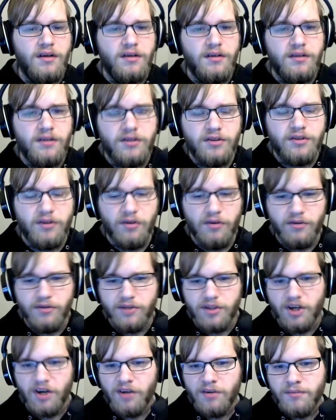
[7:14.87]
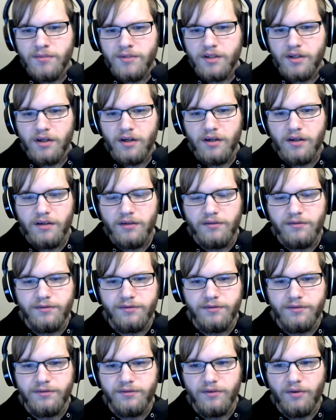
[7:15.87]
So in terms
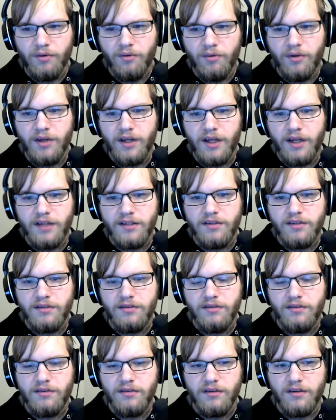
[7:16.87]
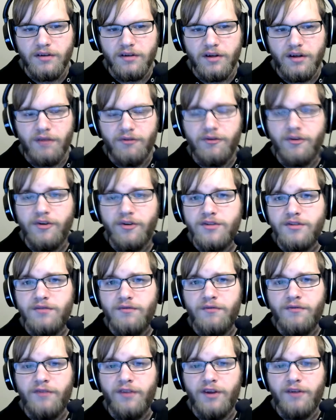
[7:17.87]
of owning it, the
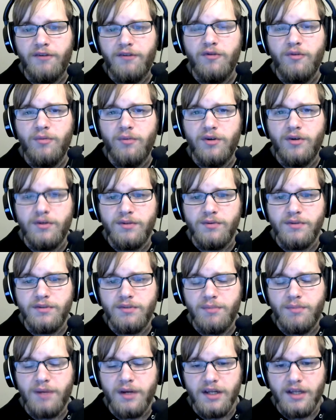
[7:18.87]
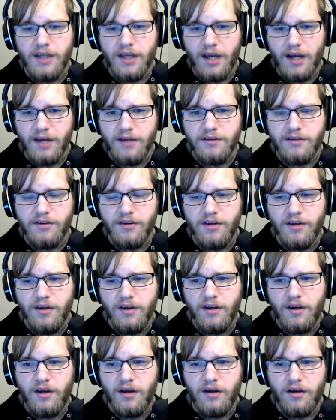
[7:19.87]
first few months was a pain in the ass
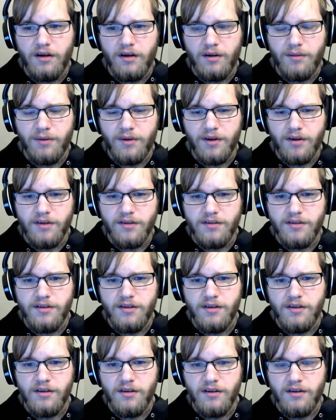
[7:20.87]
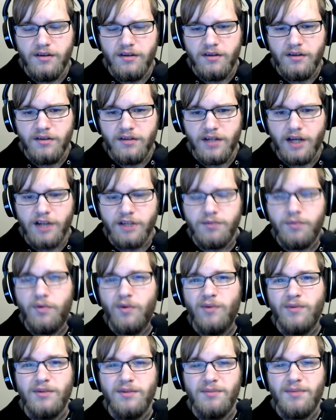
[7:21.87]
because the
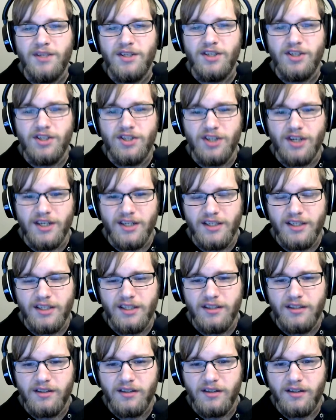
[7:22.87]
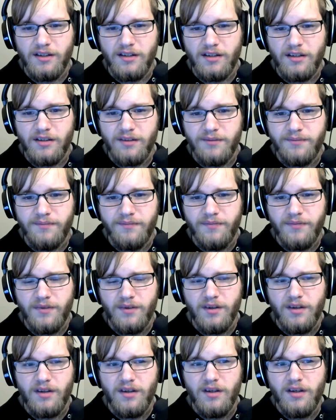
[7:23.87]
dashboard was a piece of shit.
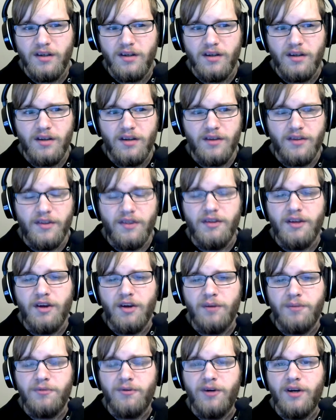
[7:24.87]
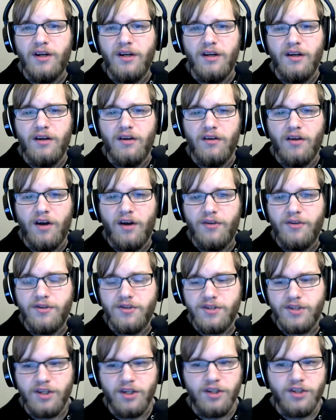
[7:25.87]
Then they upgraded it a lot. There's
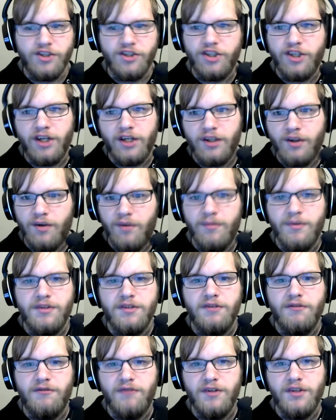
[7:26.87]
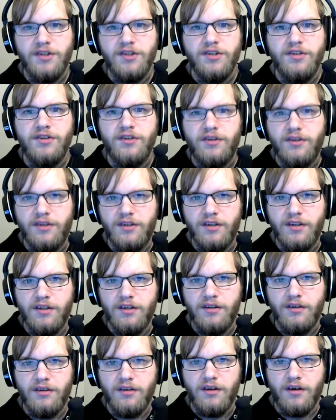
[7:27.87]
still a shit ton of missing features on
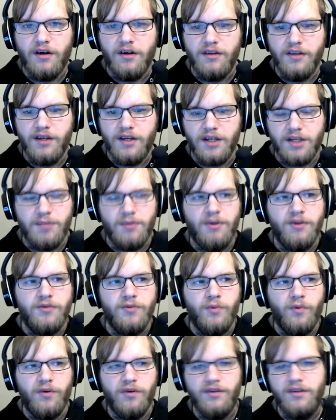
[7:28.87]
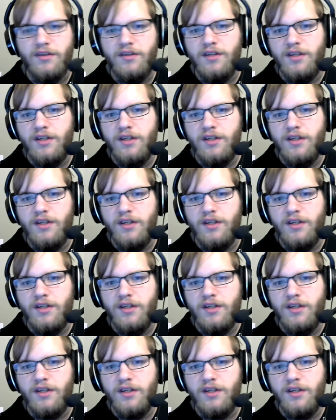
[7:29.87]
the Xbox One